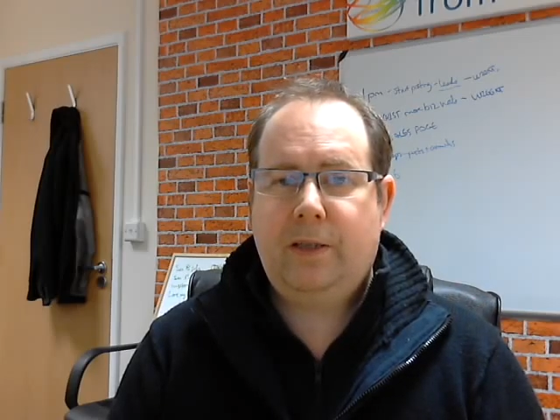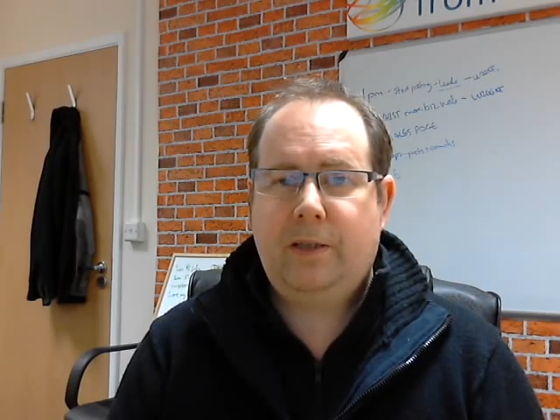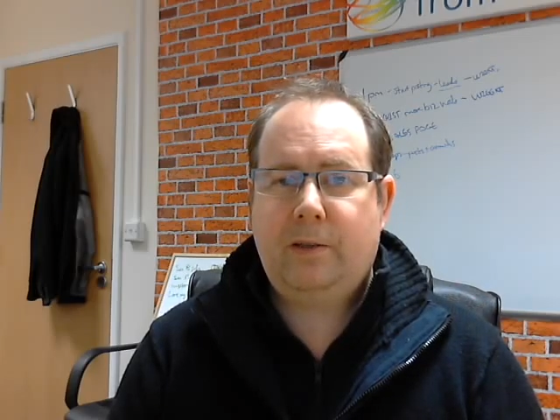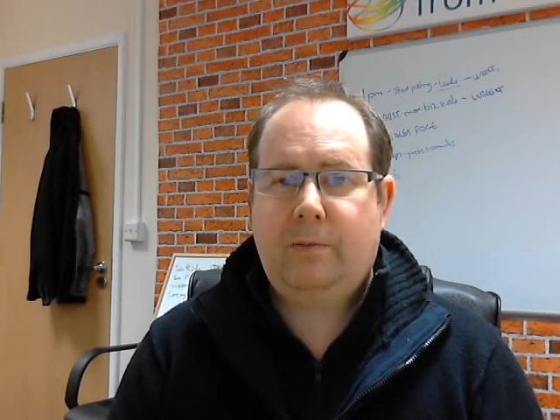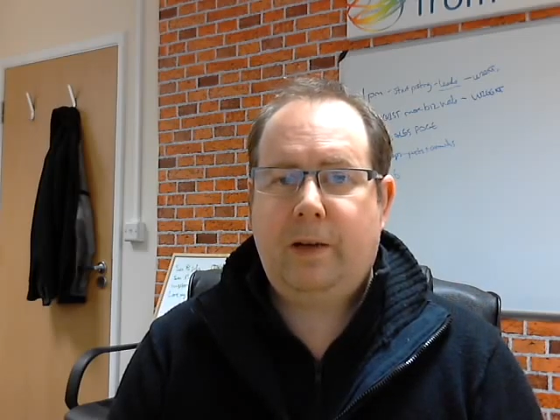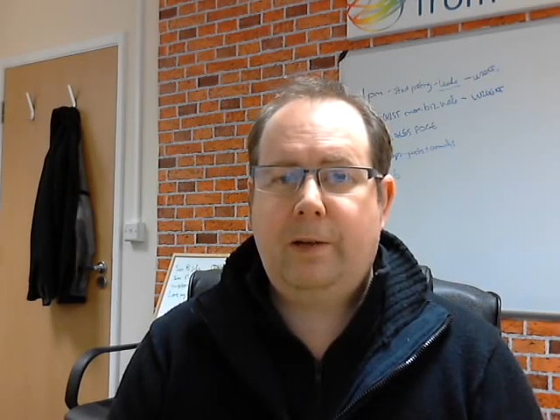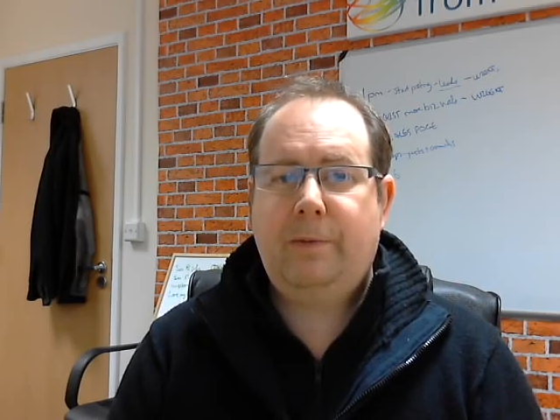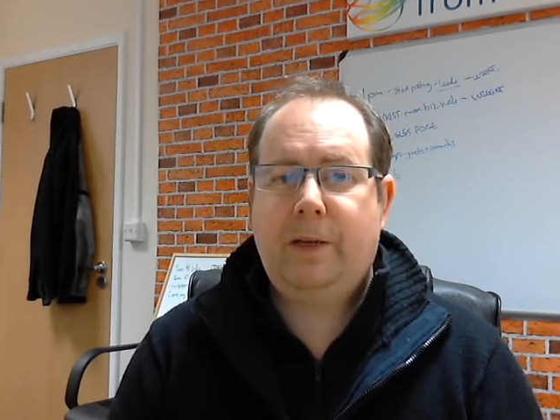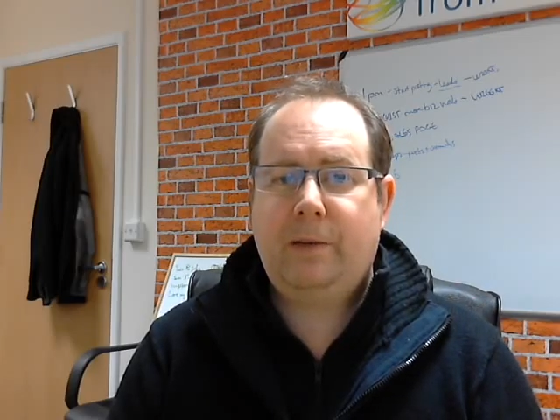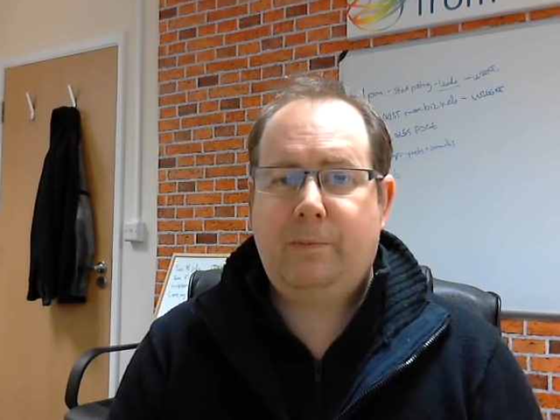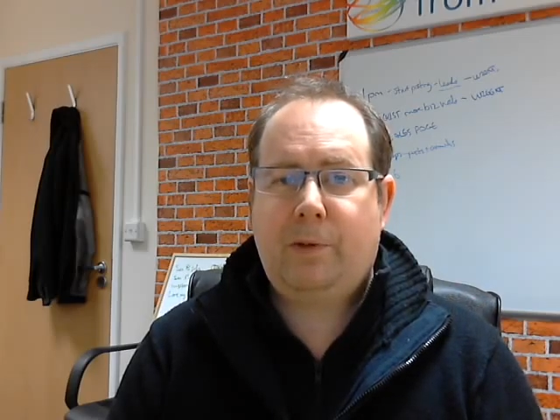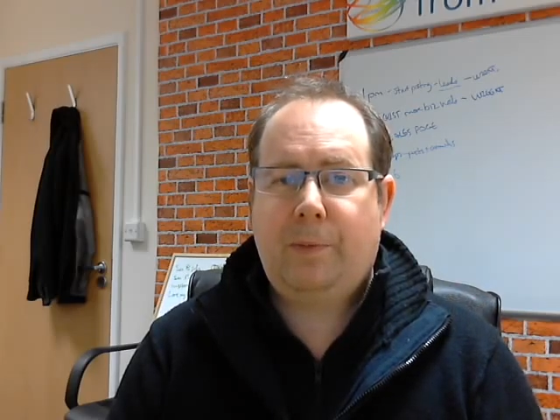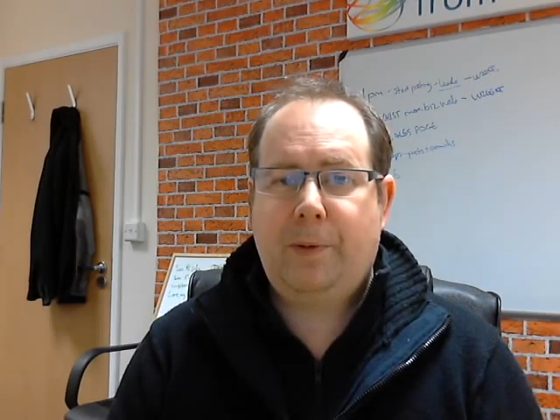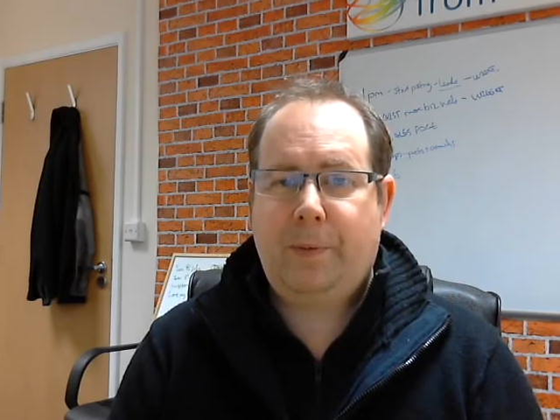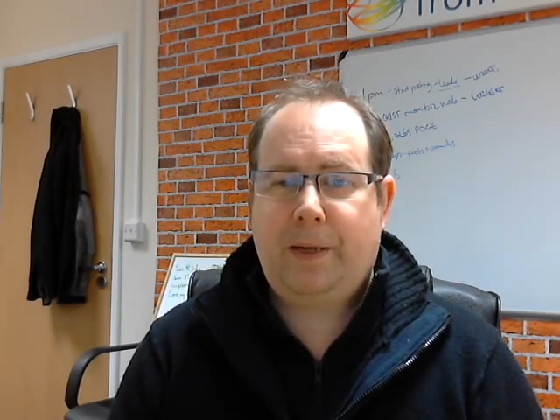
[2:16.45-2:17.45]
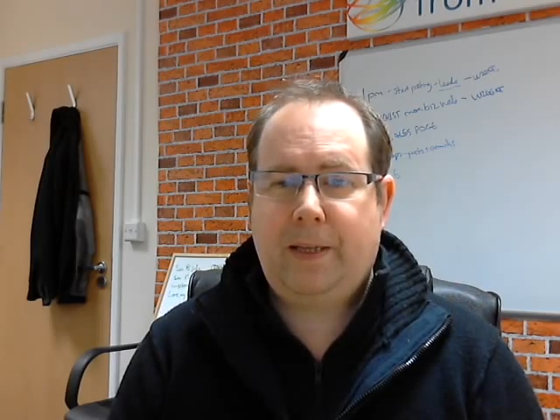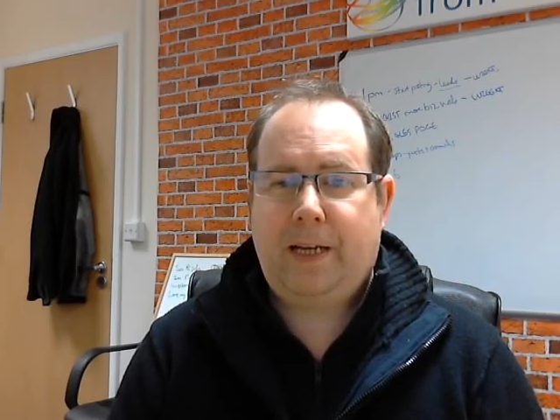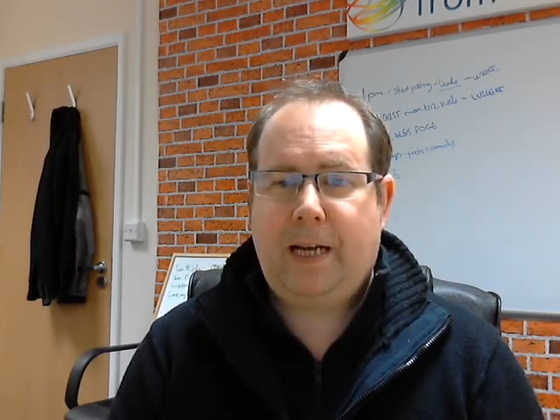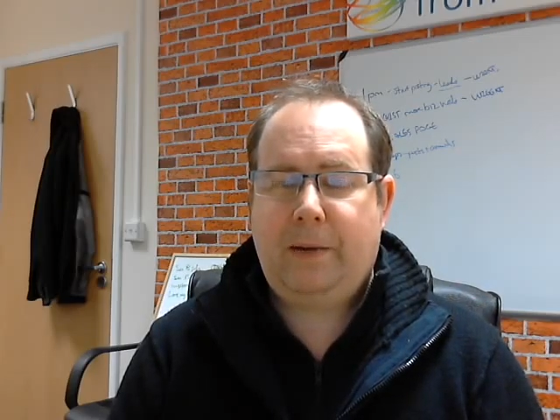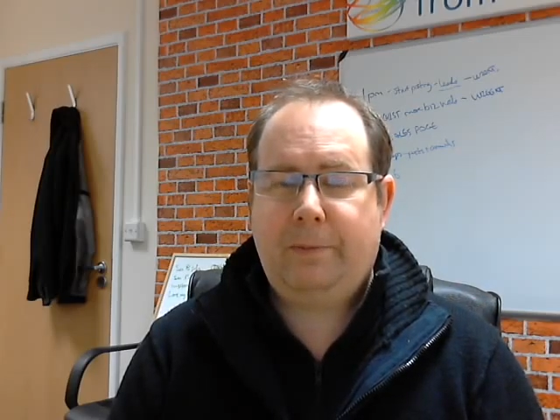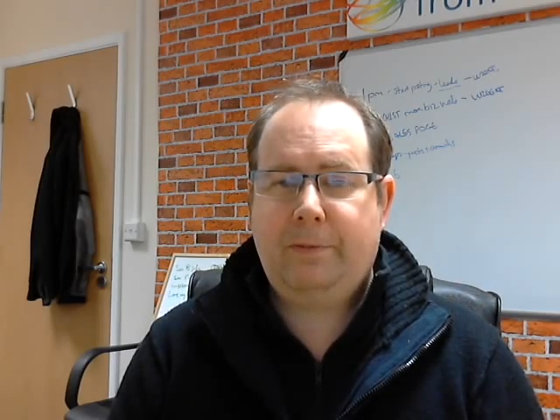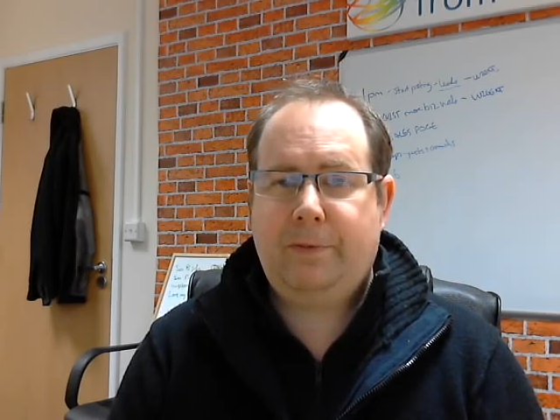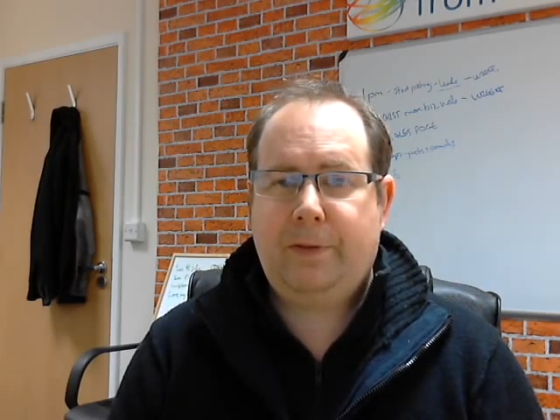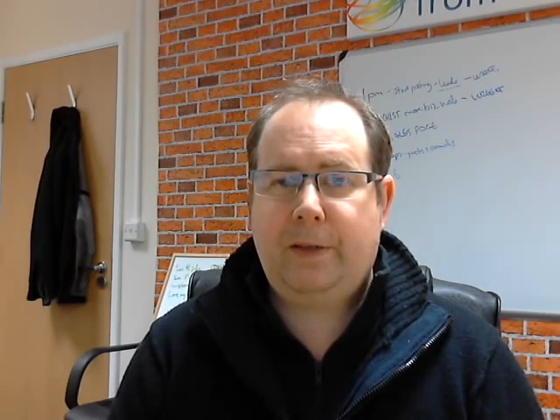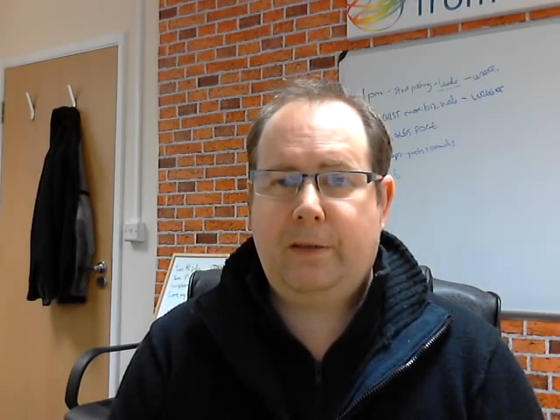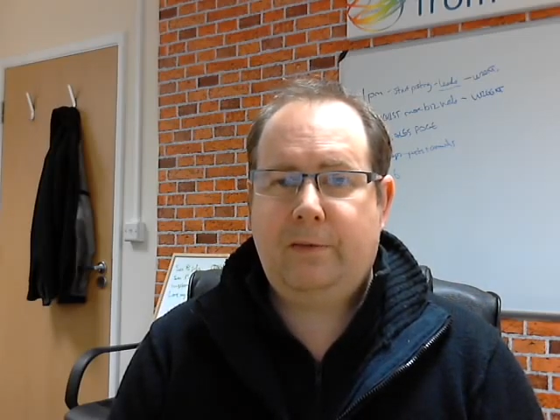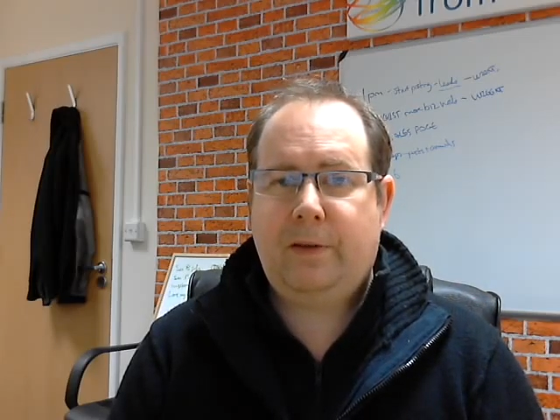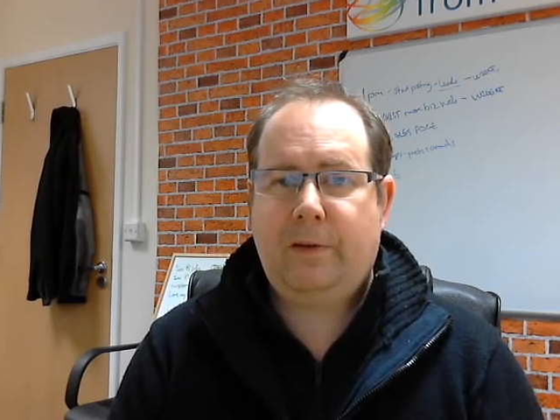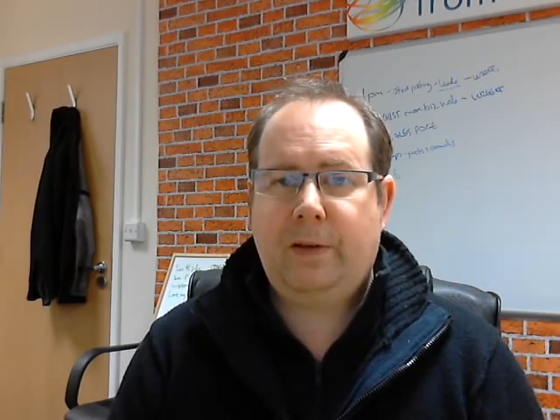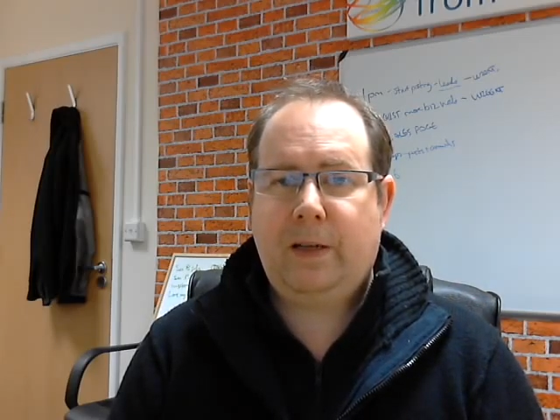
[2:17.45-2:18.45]
there's a way we can probably make that happen for you
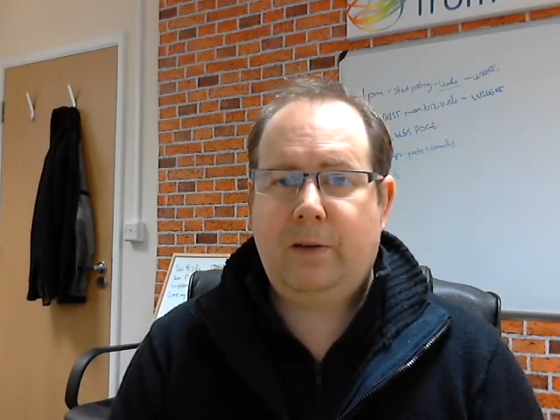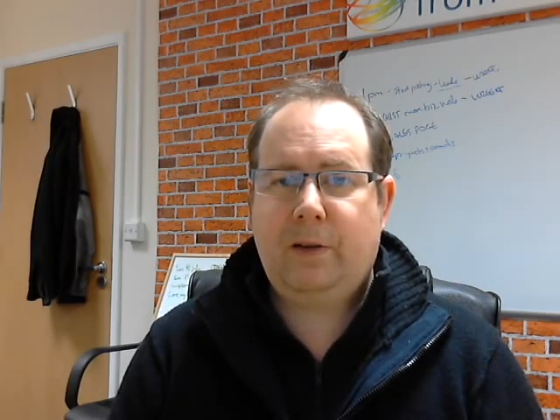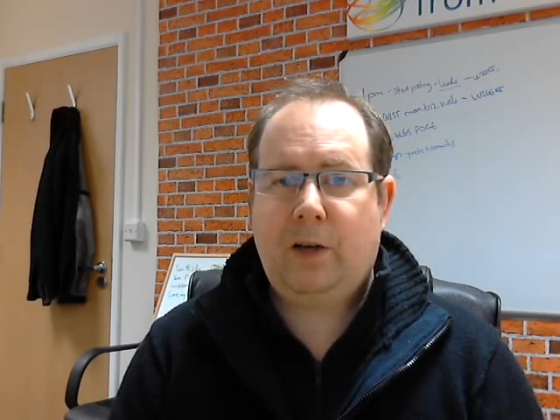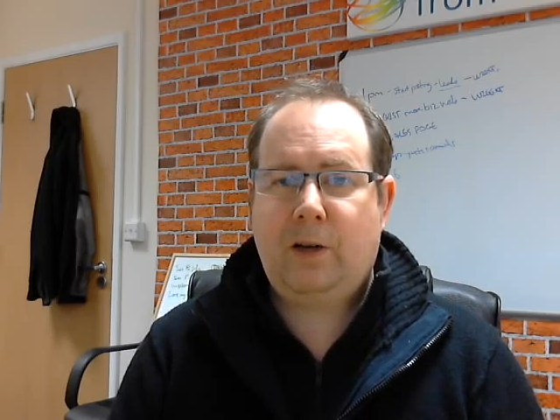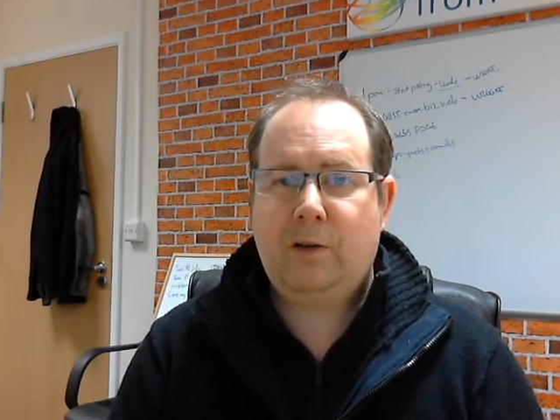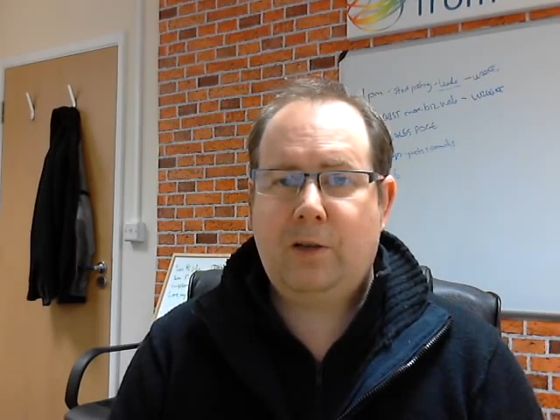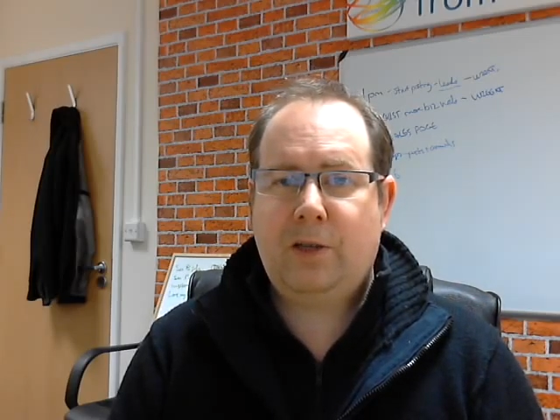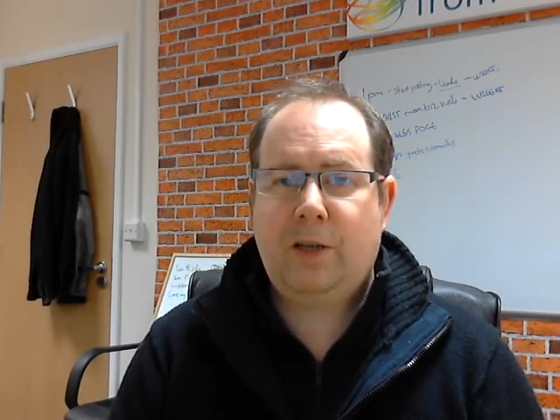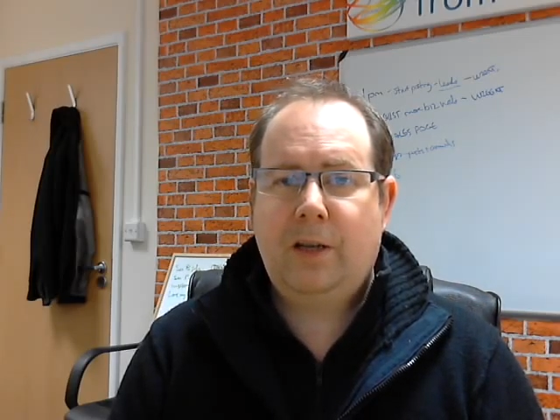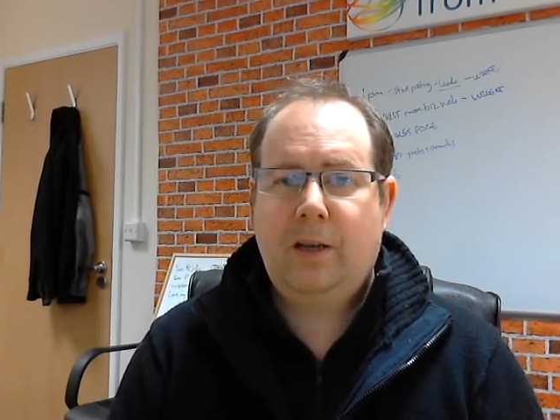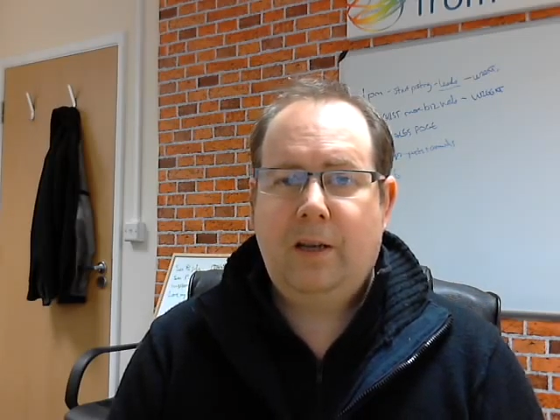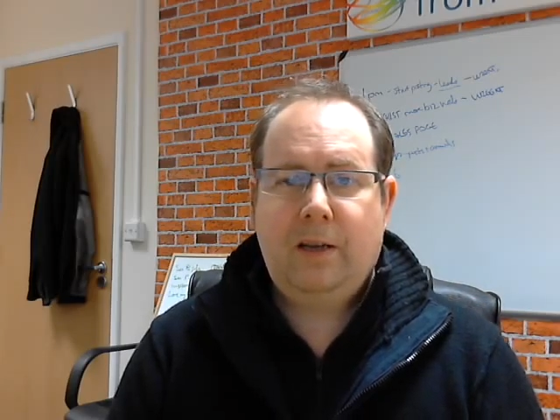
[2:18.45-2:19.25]
at very low cost.